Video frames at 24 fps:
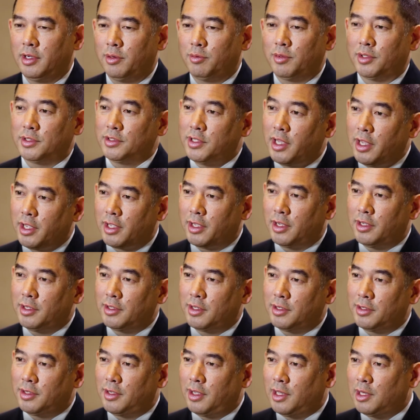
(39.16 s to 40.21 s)
Well, I'll tell you,
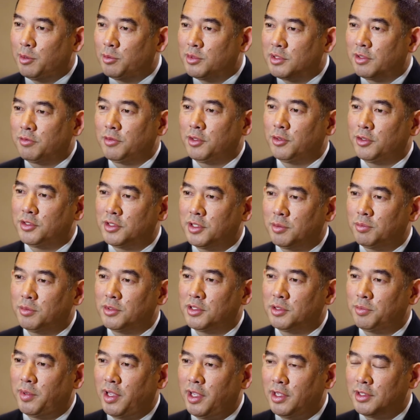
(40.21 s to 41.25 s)
elements of leadership in the
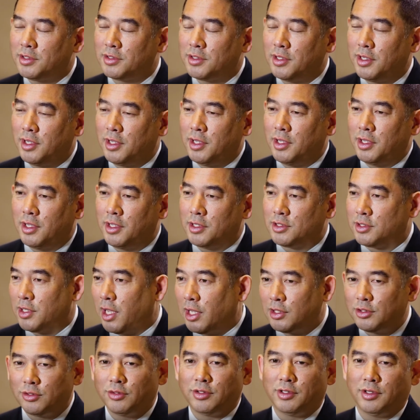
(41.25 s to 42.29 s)
space is
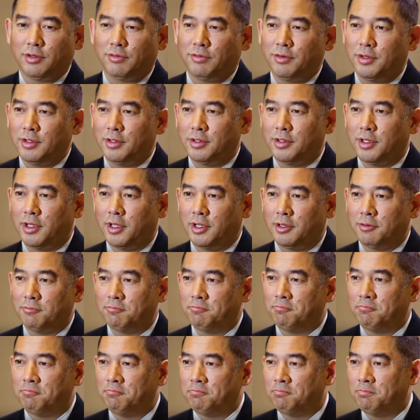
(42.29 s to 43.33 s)
not so different than
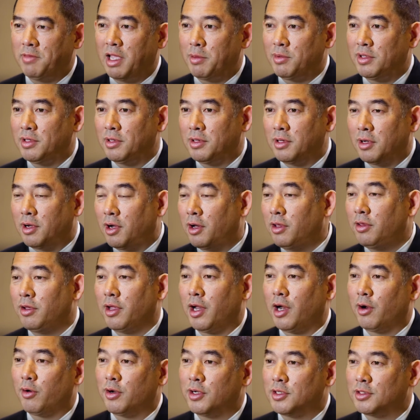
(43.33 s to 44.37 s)
maybe other
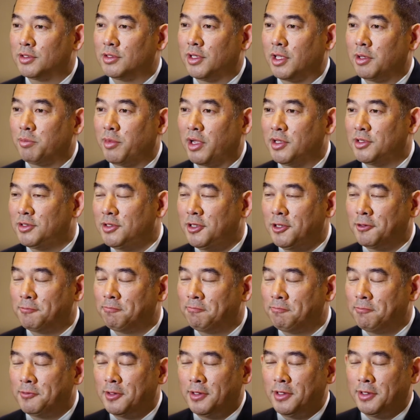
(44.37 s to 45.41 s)
areas that you might see.
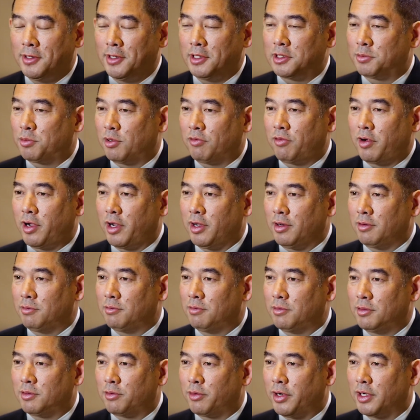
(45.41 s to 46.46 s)
It's providing
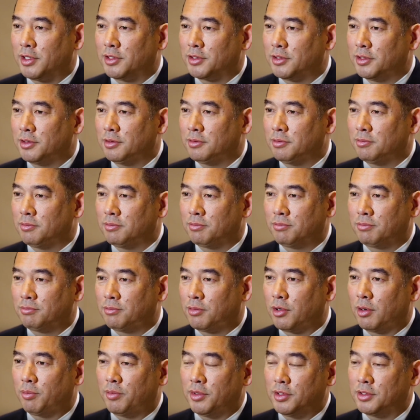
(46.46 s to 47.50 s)
direction,
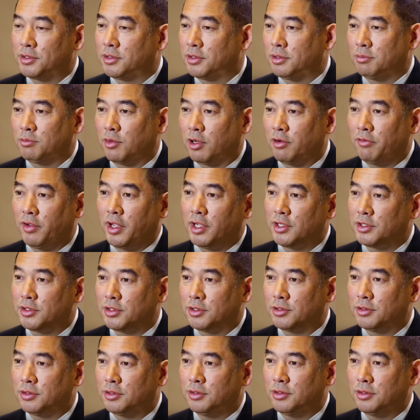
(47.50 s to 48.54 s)
purpose, and
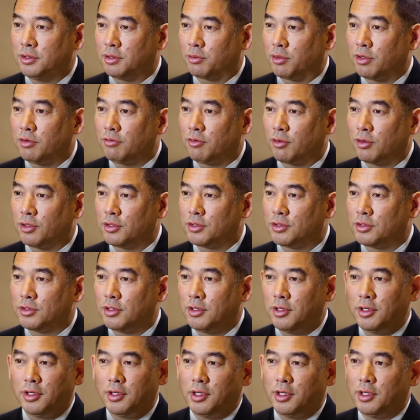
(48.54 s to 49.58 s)
motivation to the workforce
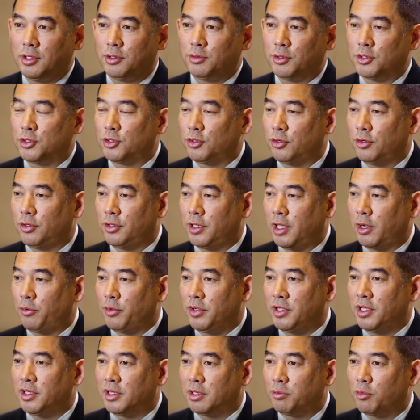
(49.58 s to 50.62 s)
to ensure that we
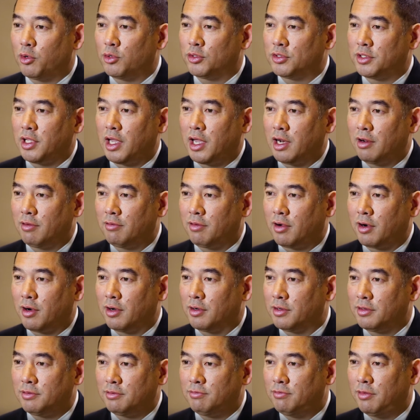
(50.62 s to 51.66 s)
get the most out of
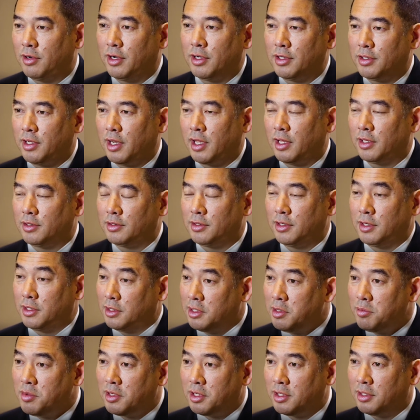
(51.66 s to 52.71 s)
our very talented and
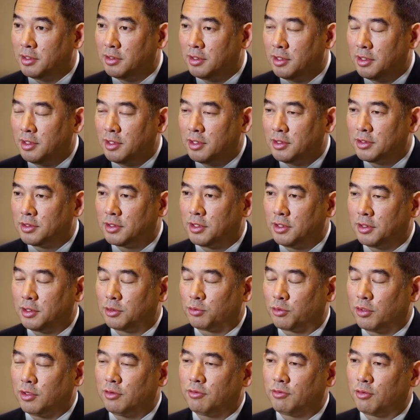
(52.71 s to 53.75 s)
limited skilled
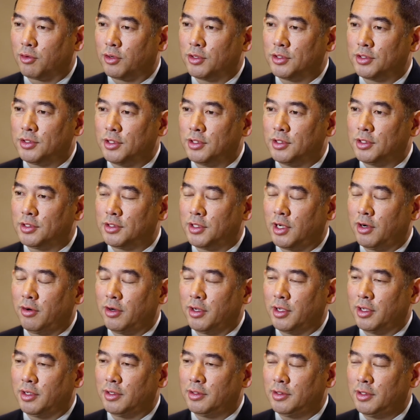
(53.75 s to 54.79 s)
workforce in this
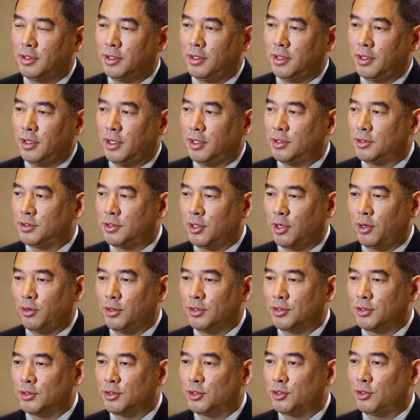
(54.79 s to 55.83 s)
area. And so
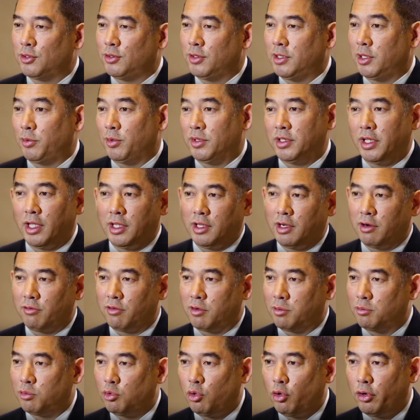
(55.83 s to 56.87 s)
it's ensuring that we take care of
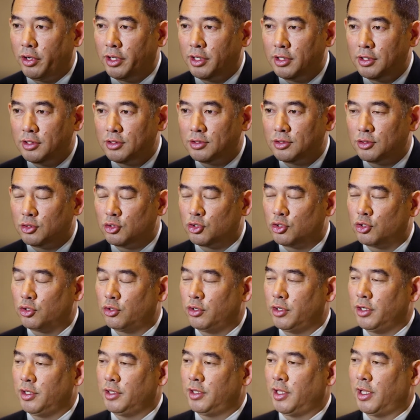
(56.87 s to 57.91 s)
our employees,
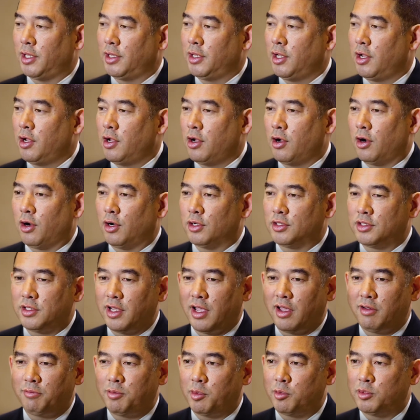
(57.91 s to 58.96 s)
ensuring that our
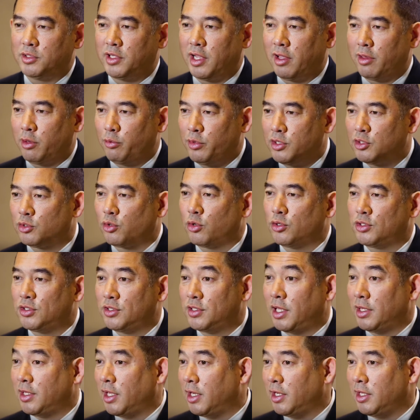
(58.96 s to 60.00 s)
staff members have the
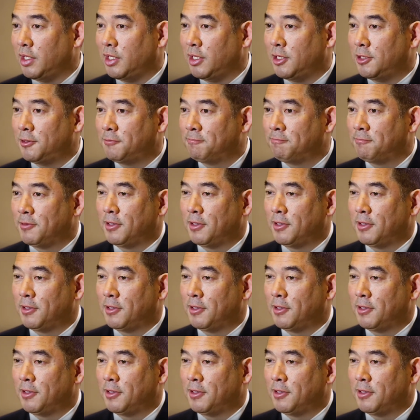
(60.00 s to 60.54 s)
resources that they need,